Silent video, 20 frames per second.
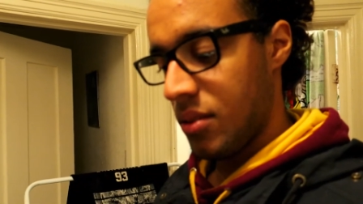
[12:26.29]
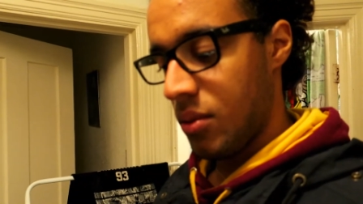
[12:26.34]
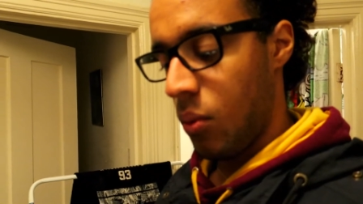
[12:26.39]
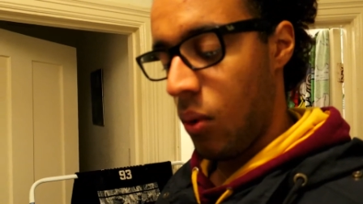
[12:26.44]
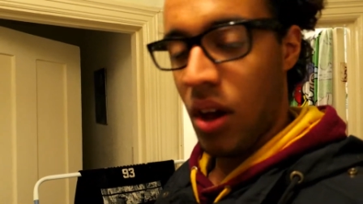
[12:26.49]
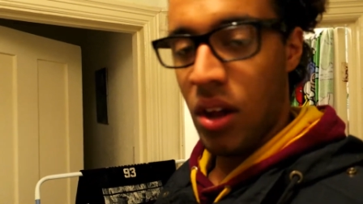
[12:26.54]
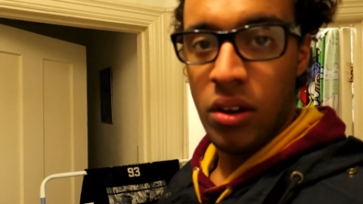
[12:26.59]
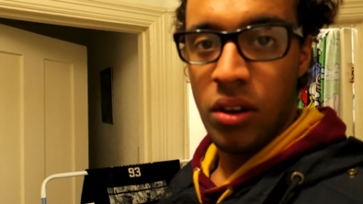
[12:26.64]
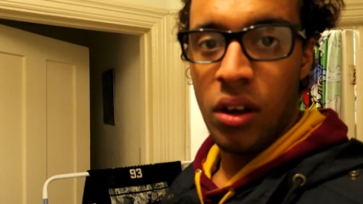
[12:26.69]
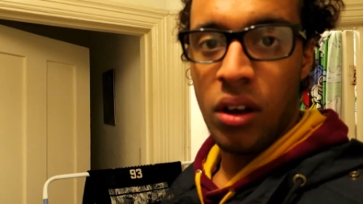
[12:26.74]

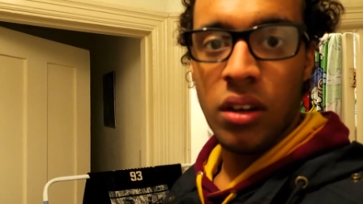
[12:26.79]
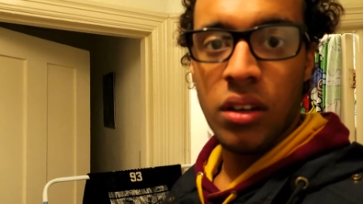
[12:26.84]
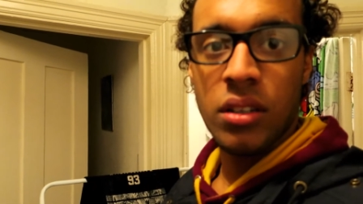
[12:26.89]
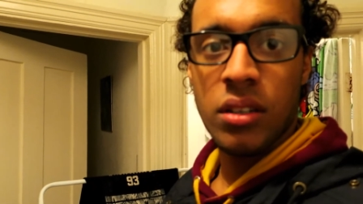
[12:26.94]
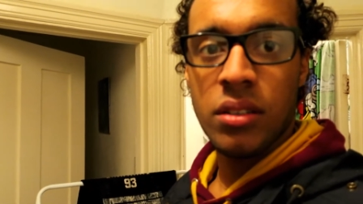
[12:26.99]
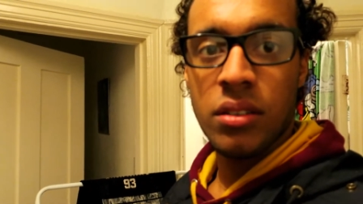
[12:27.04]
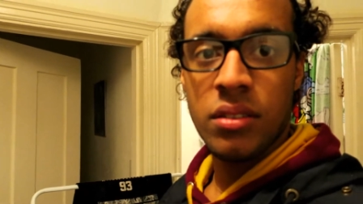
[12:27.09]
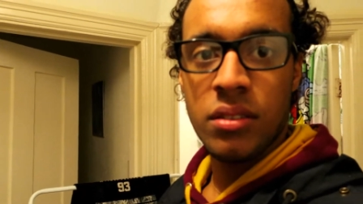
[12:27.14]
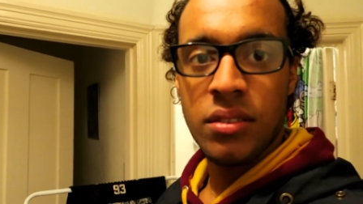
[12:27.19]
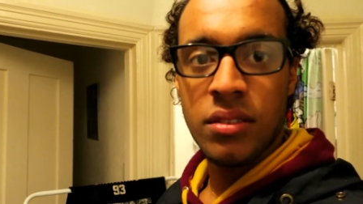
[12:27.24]
why not?
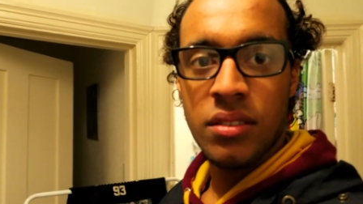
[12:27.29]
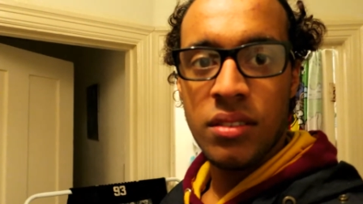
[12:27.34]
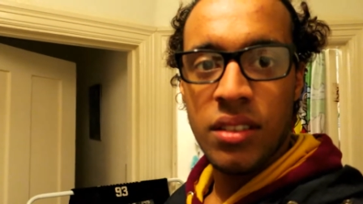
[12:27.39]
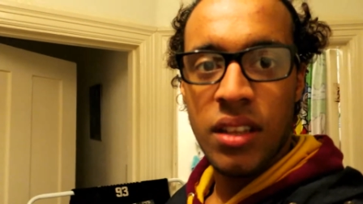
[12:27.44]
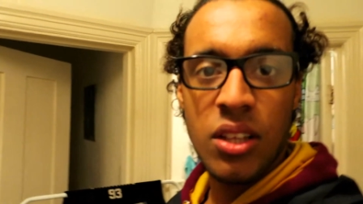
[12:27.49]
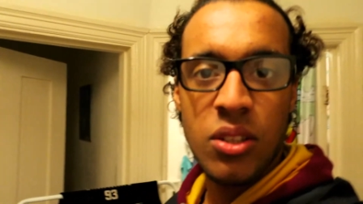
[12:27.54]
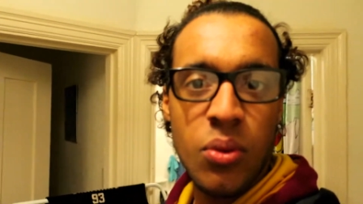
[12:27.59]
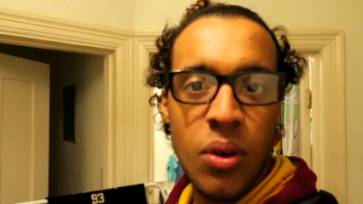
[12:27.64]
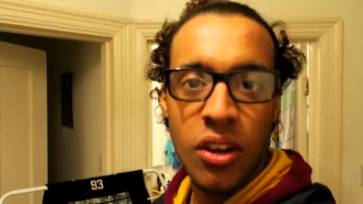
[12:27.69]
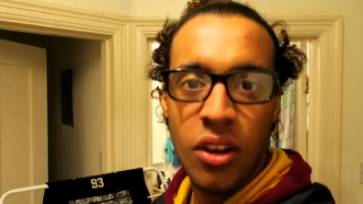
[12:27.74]

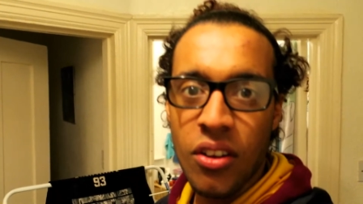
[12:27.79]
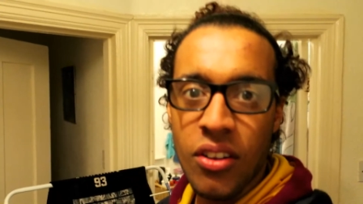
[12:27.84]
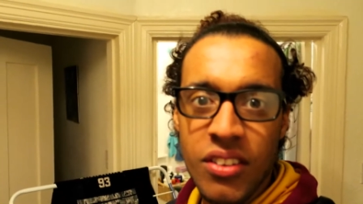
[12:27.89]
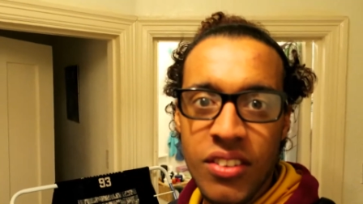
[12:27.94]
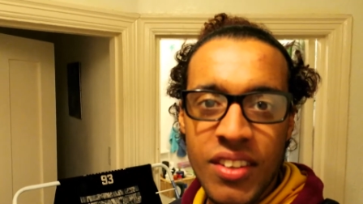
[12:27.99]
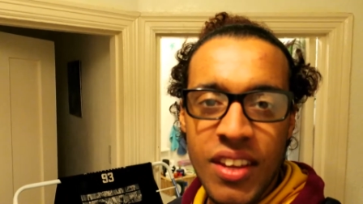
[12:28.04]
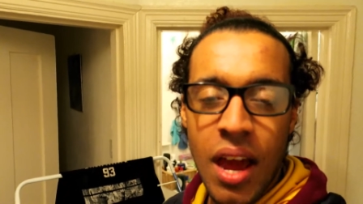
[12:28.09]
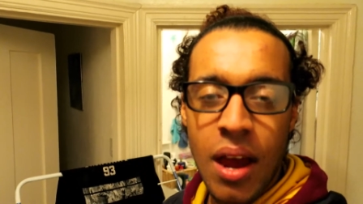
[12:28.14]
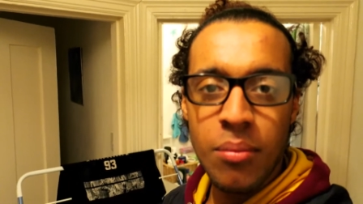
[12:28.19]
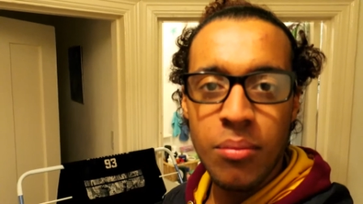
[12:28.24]
That's why I got
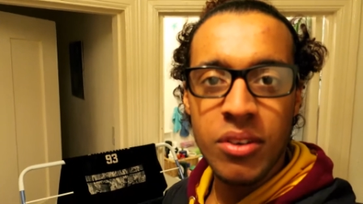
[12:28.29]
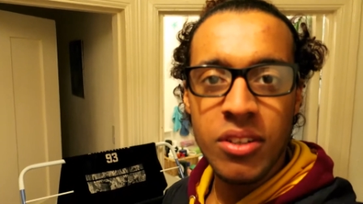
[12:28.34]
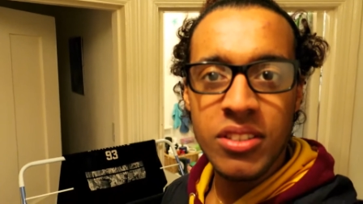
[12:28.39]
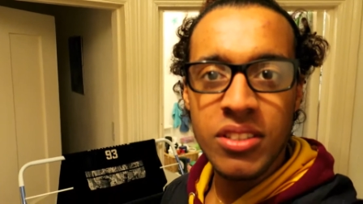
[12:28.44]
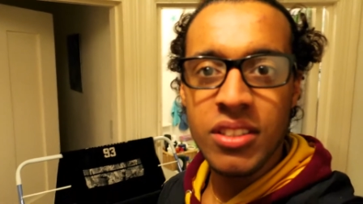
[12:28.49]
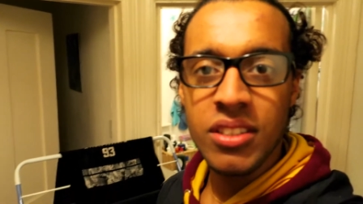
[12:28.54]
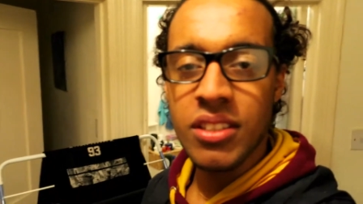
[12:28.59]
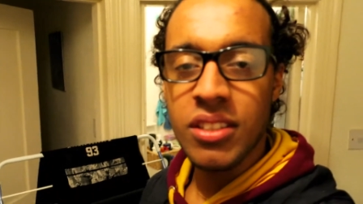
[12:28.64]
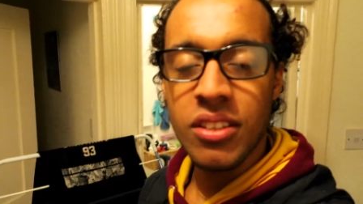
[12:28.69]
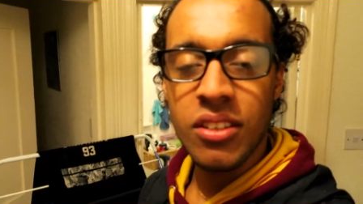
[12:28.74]
this camera
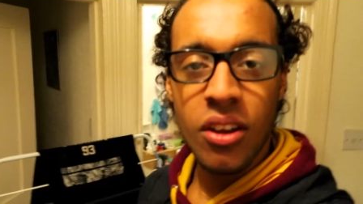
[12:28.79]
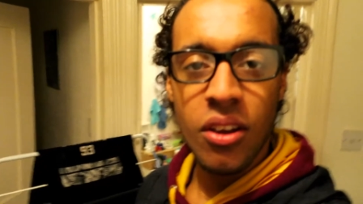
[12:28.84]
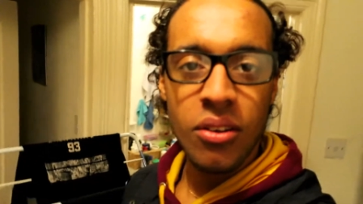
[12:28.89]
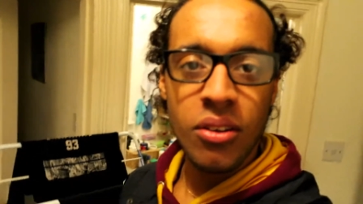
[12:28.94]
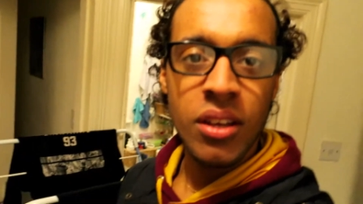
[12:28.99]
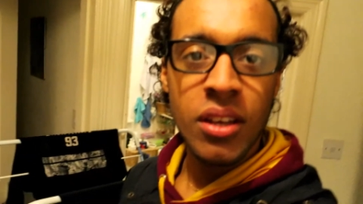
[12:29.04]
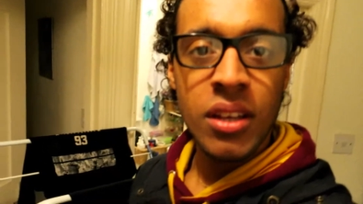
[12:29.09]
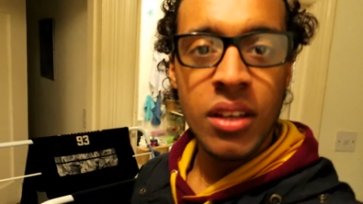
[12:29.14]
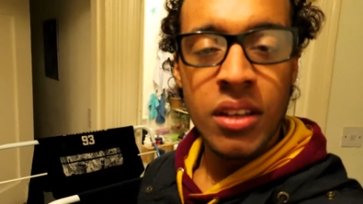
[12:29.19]
to you know